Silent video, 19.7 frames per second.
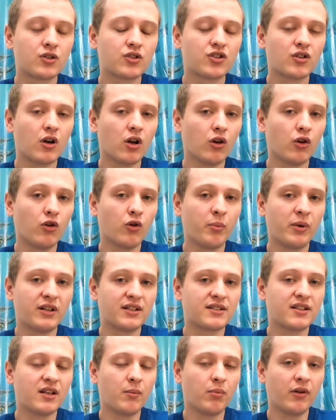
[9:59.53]
a little bit
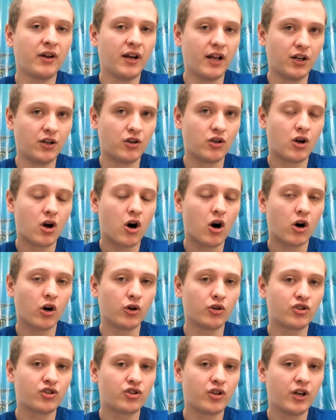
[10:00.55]
sibilant and
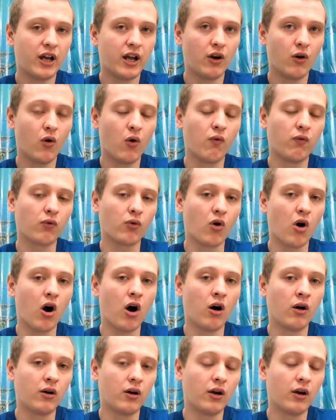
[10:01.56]
harsh, and overall it